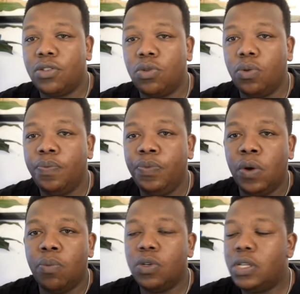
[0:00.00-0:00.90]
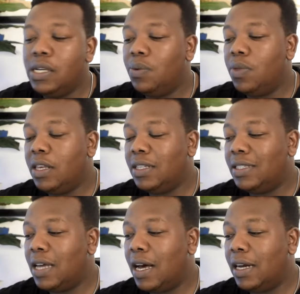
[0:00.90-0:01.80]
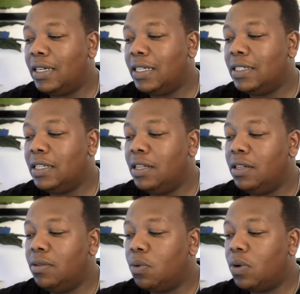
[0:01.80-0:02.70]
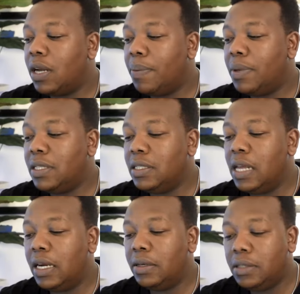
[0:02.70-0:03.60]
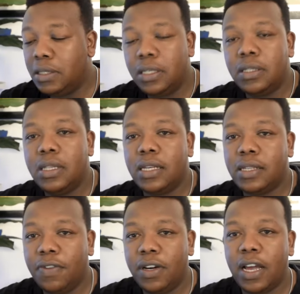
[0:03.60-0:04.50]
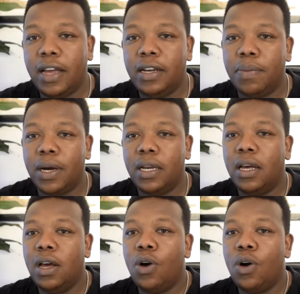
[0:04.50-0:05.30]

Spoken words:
So mostly with this test, what happens is that since there's very high demand,